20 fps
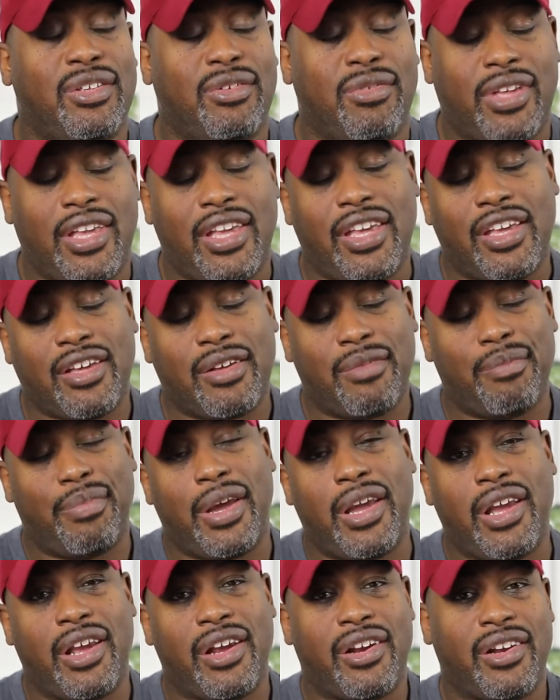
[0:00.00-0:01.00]
you can't
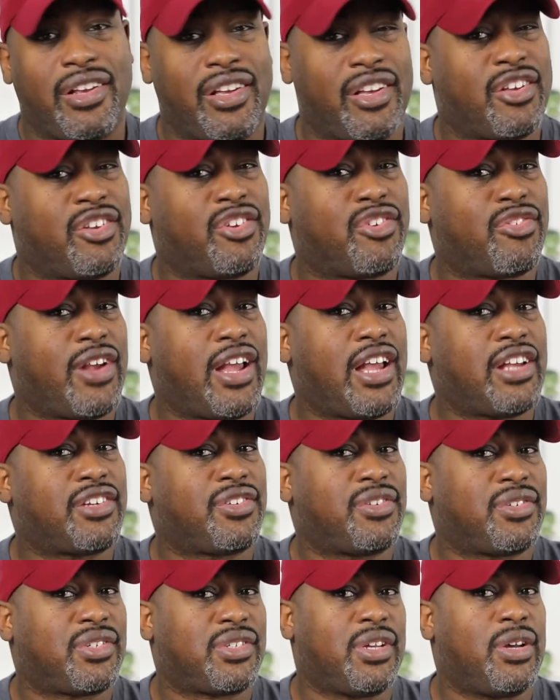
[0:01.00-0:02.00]
compare and
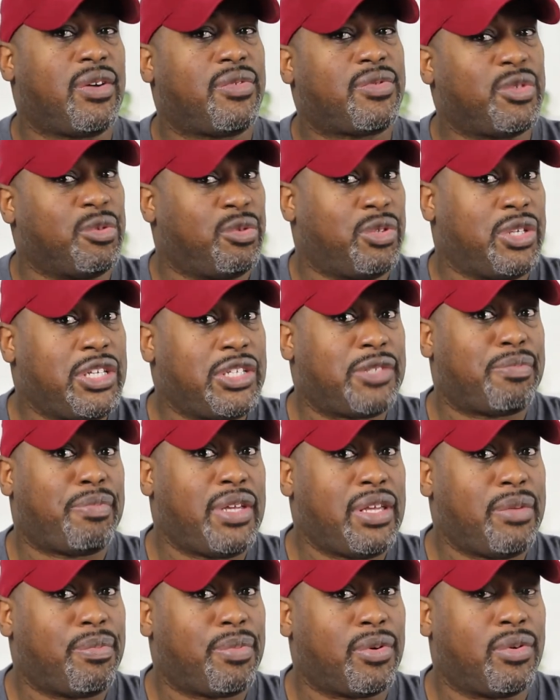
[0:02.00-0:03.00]
contrast yourself to these
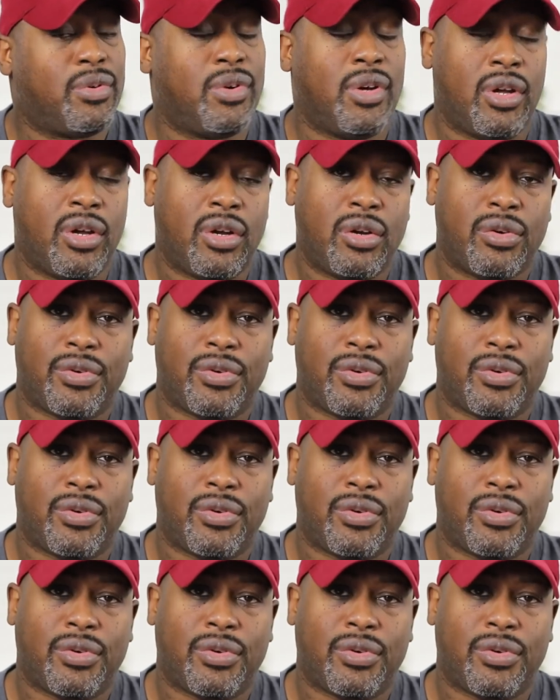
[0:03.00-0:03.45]
people